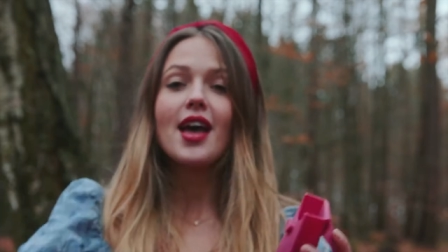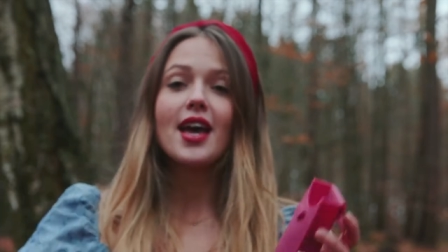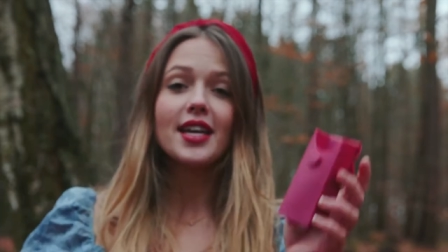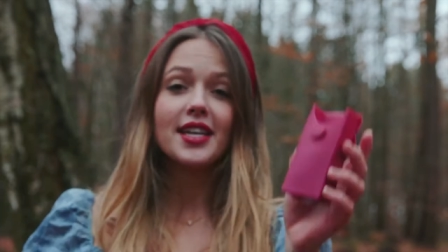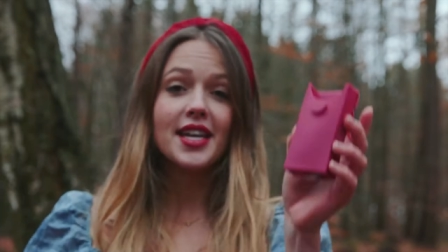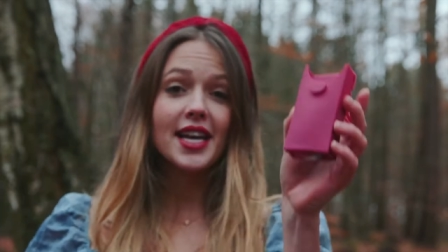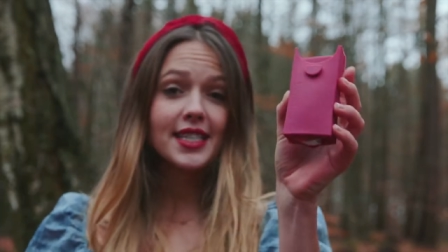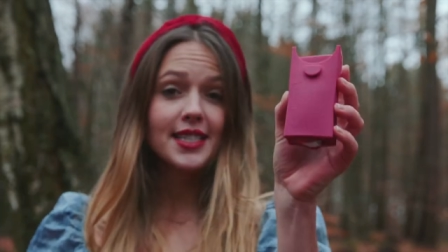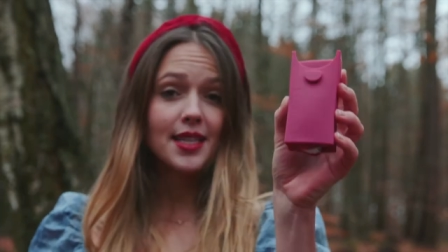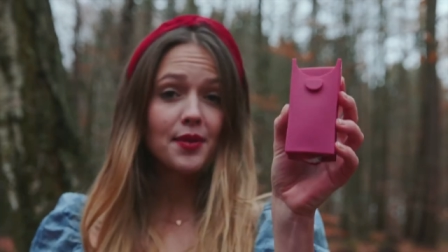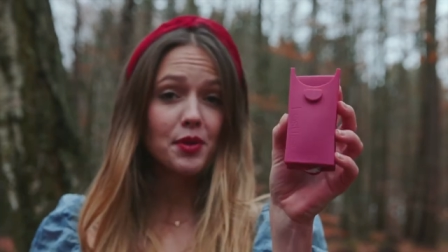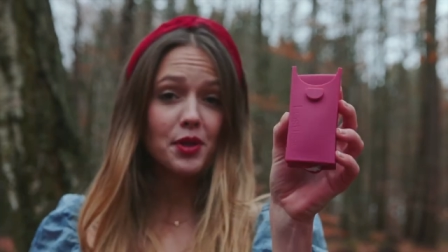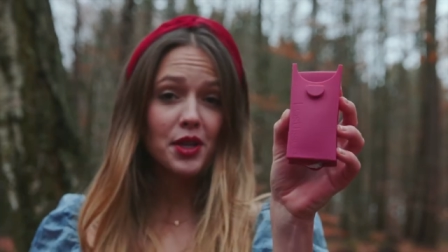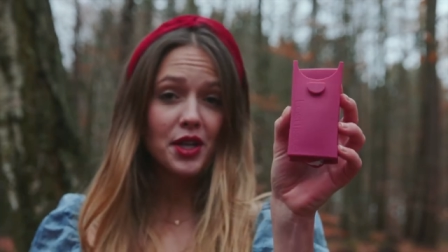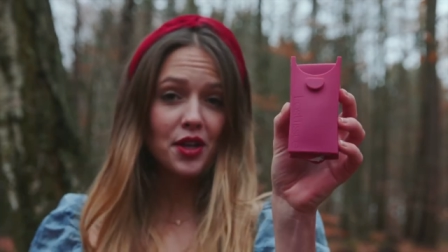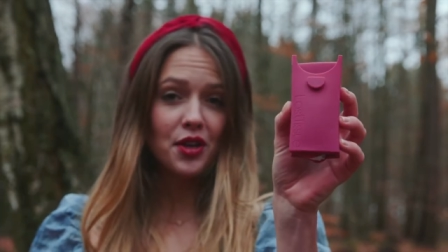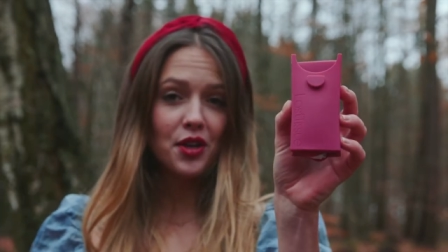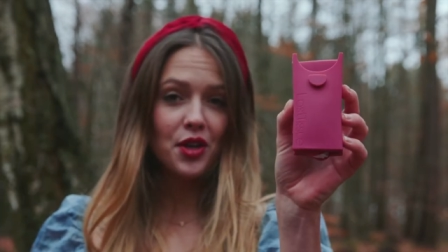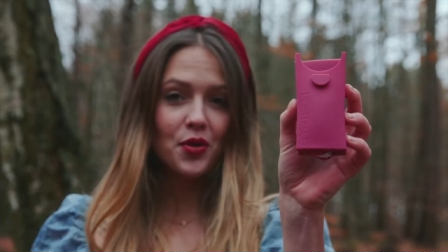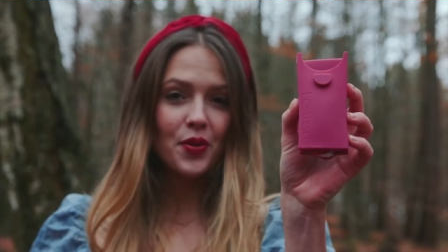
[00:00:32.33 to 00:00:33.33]
Next time you need
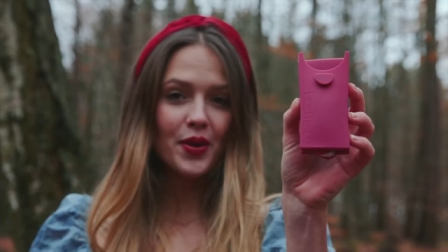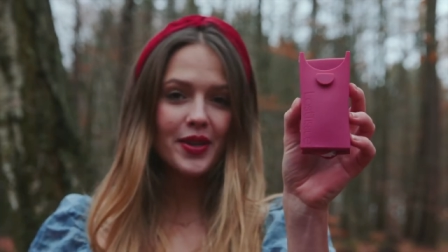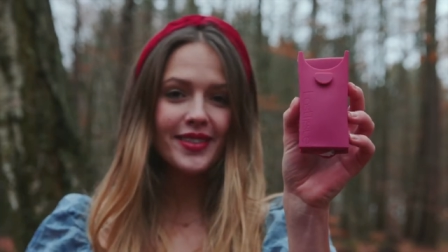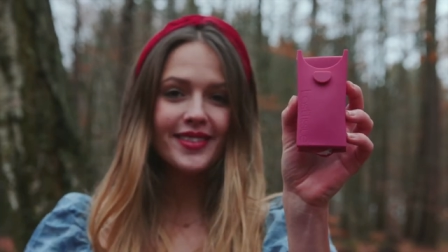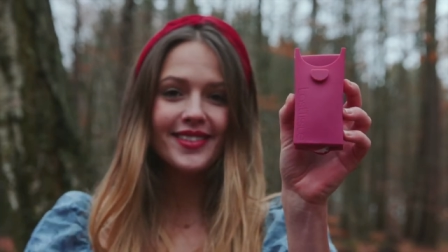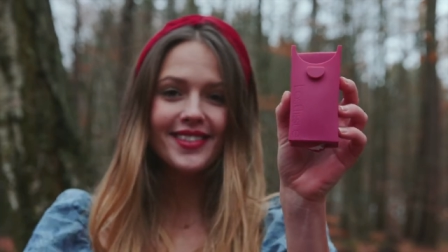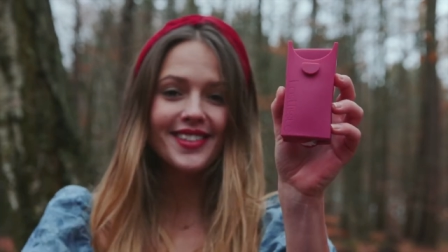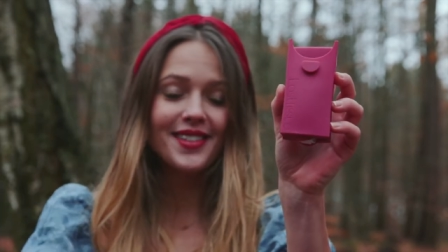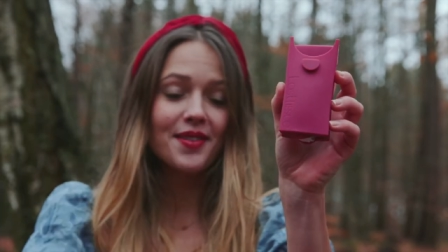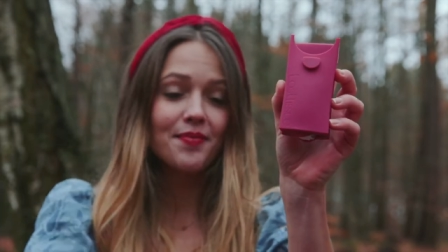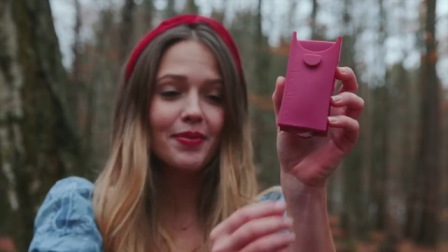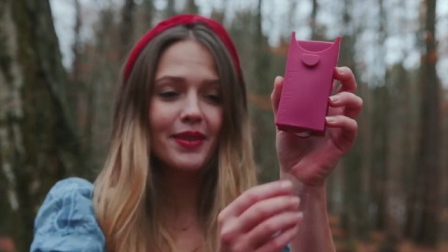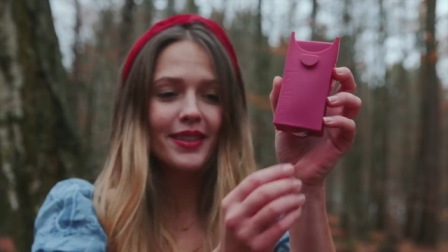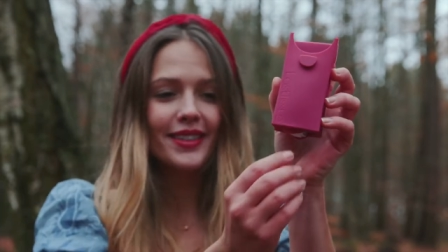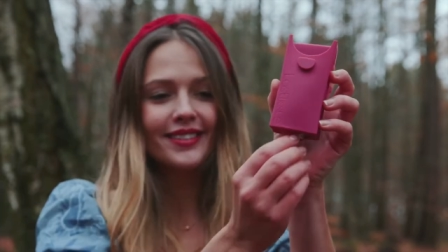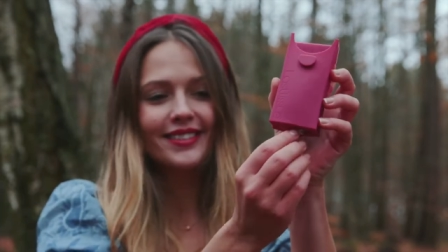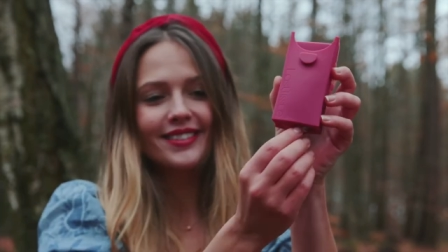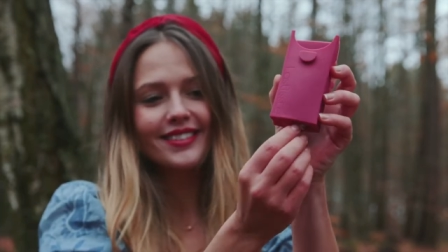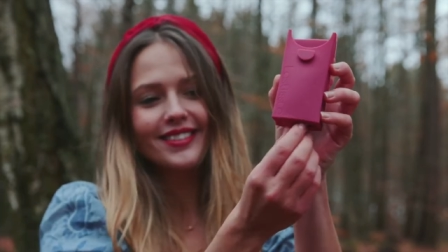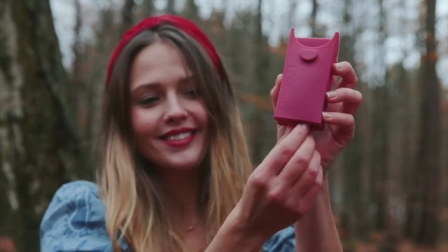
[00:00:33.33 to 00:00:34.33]
a new one, simply
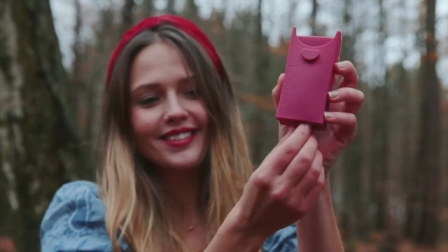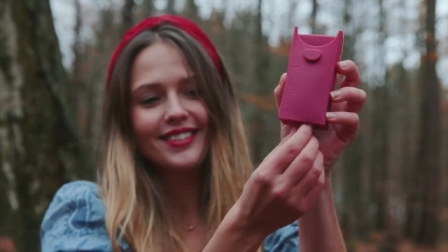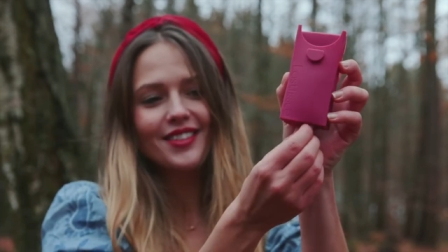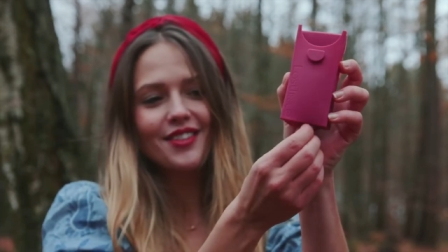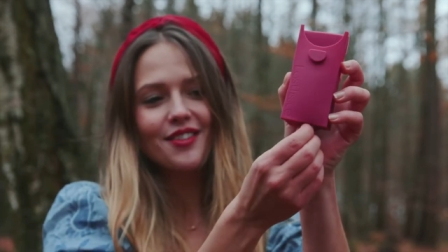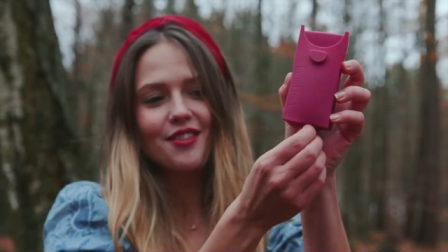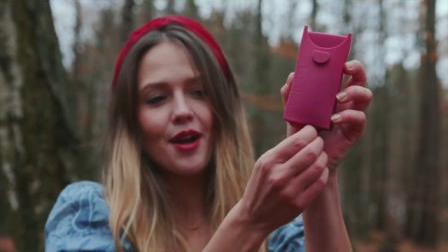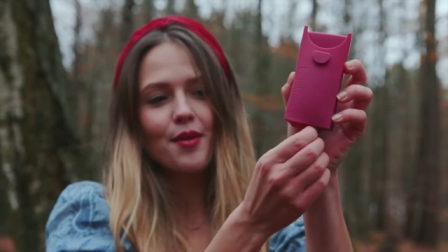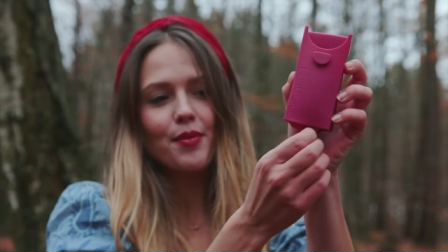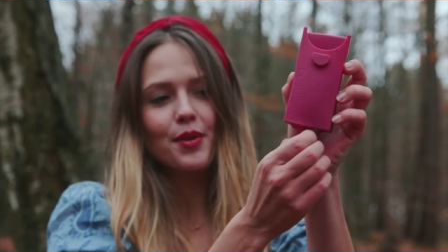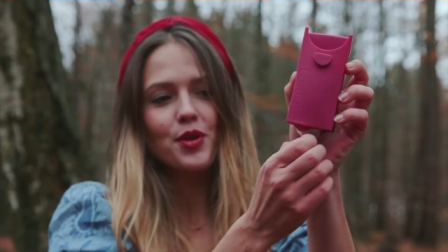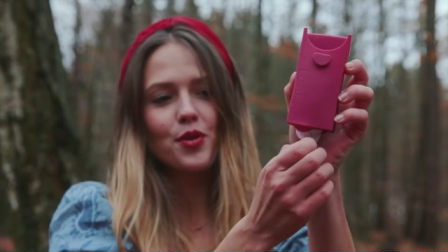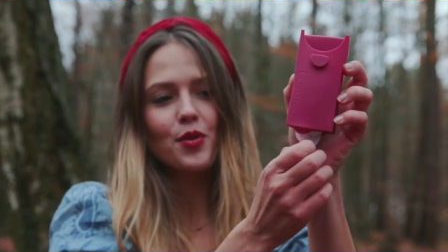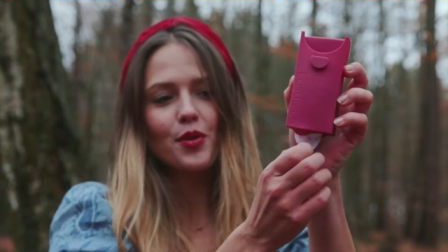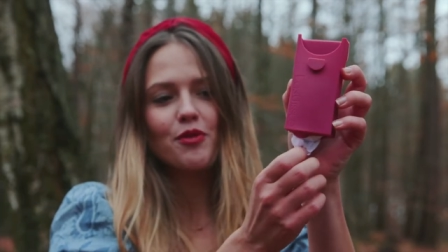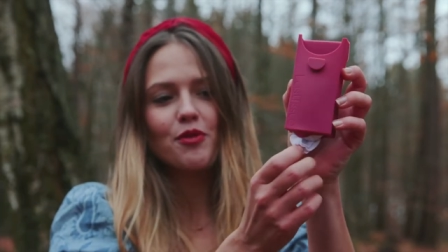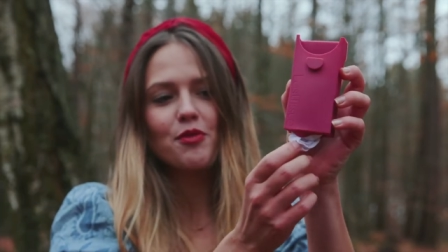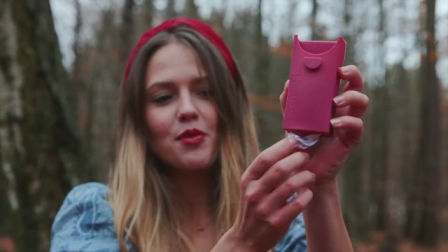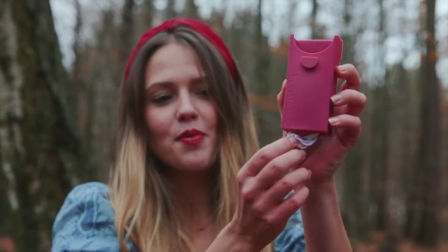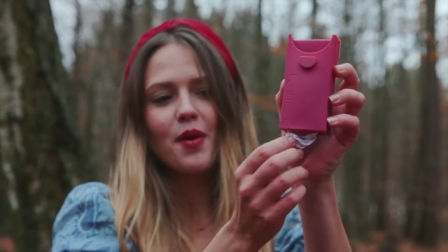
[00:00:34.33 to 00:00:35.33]
grab a new one
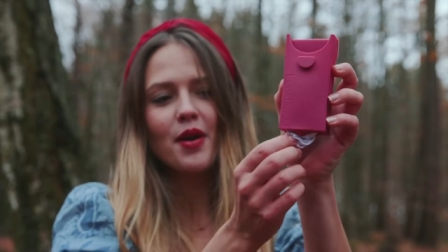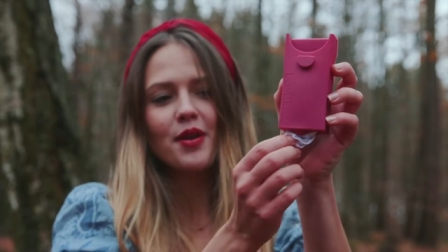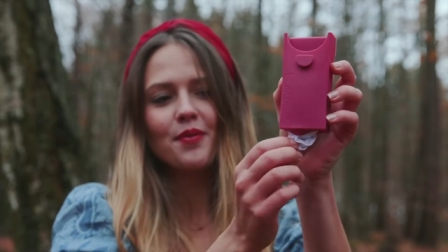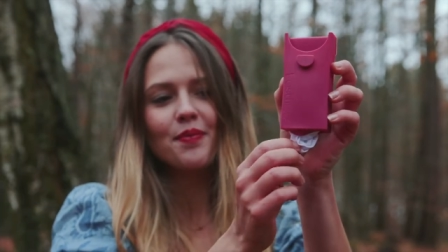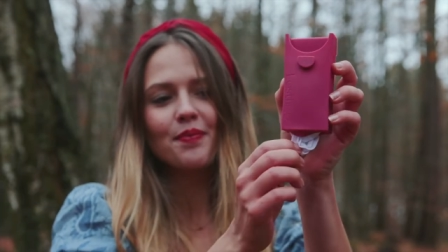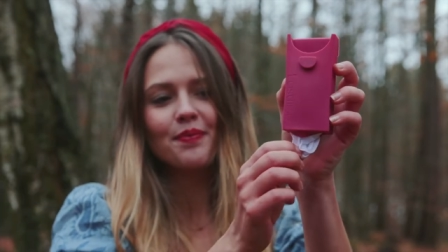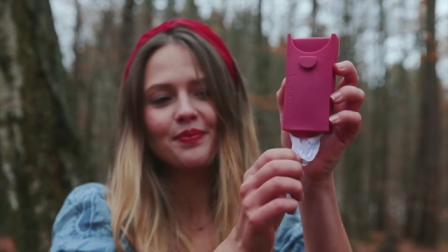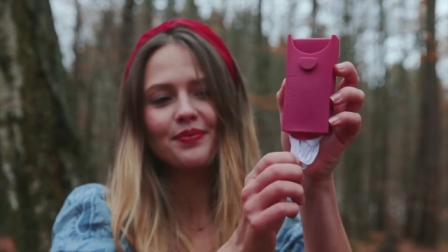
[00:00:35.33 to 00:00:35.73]
from the bottom.